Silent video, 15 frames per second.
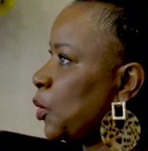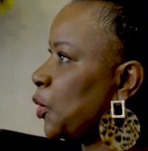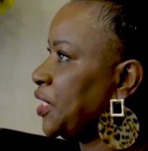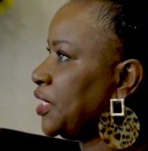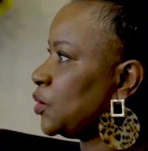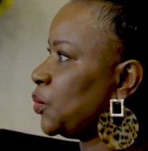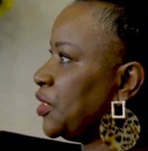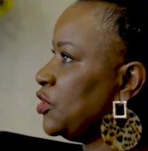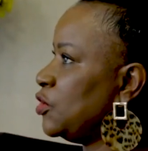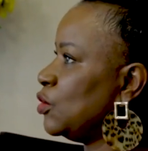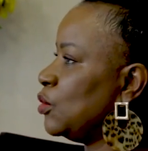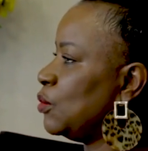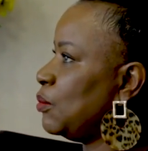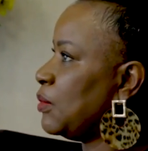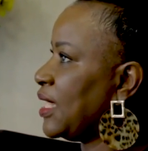point, when
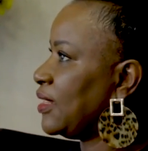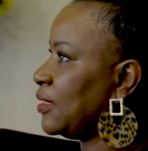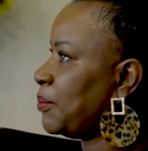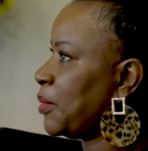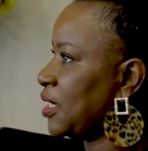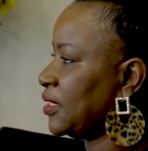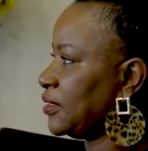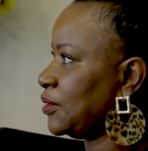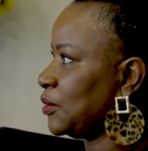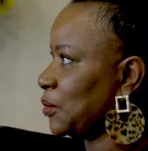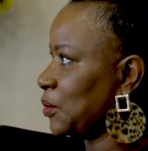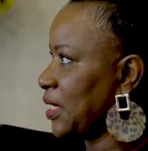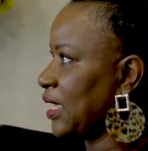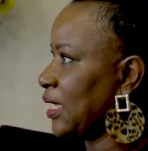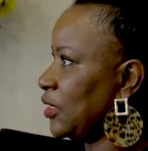your mother passed
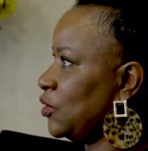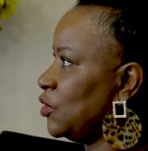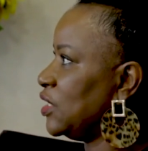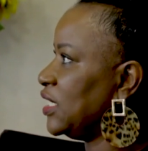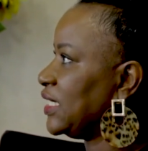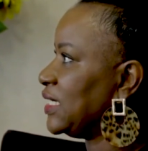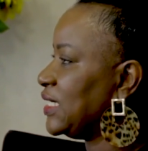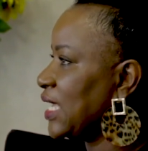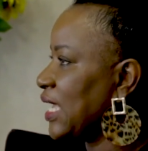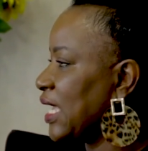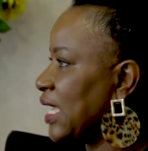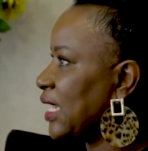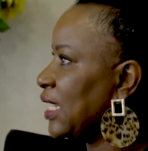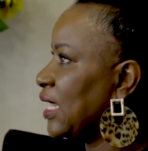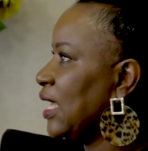away, you were
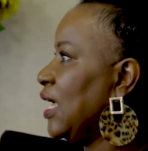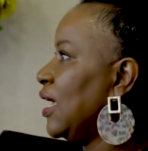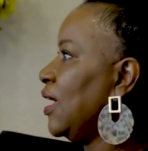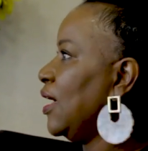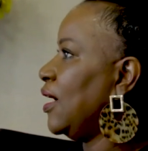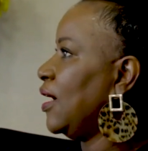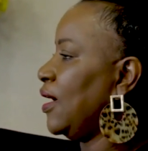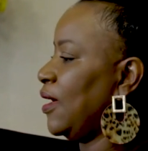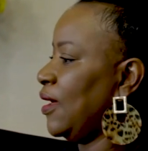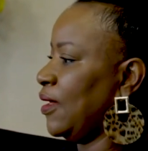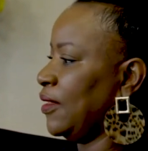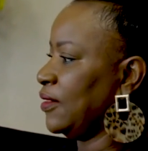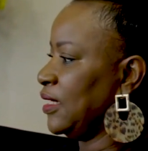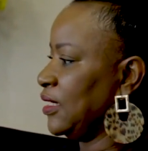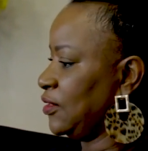10.
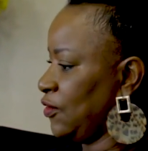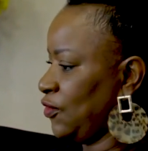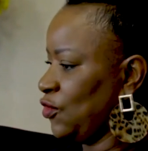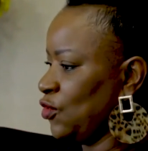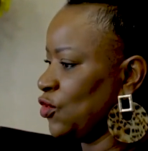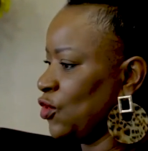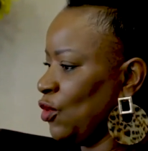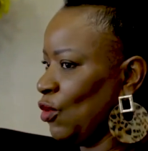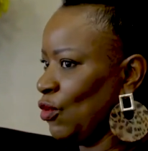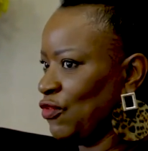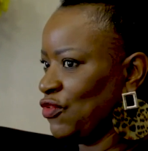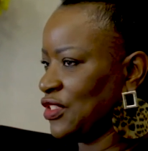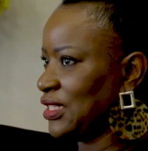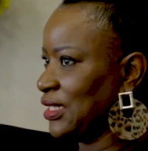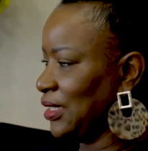There's a funeral,
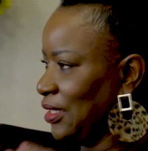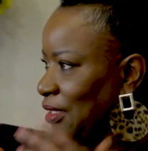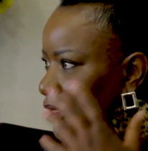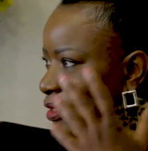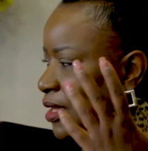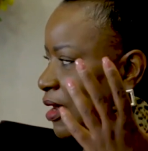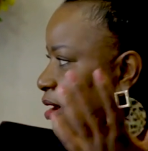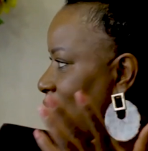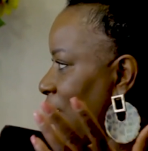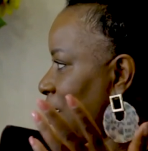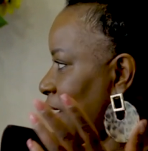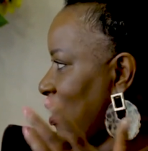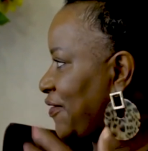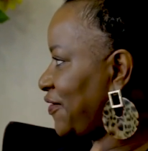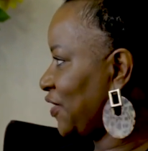obviously,
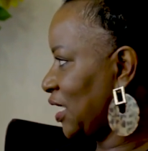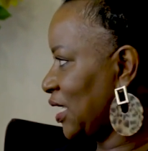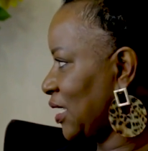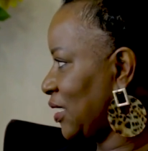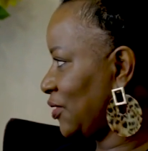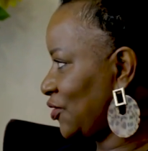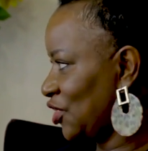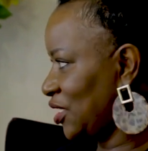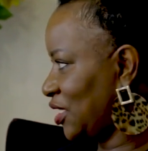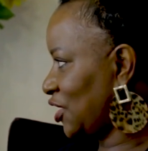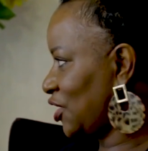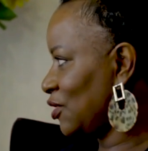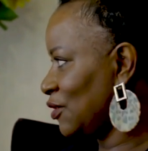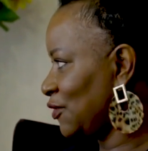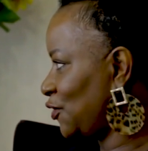African
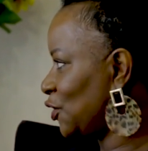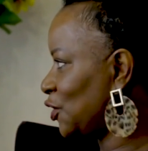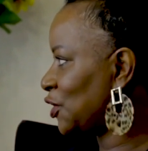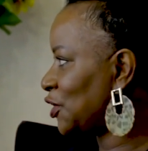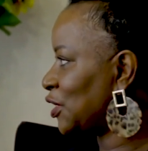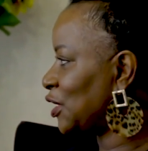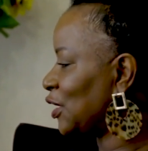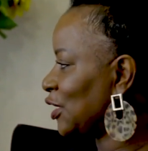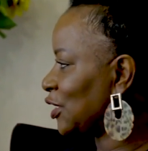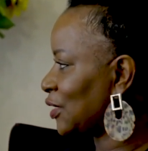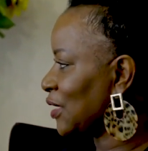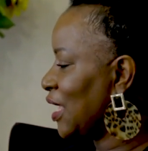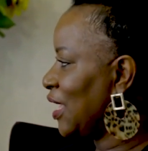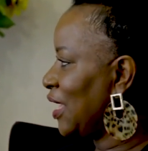traditional funerals.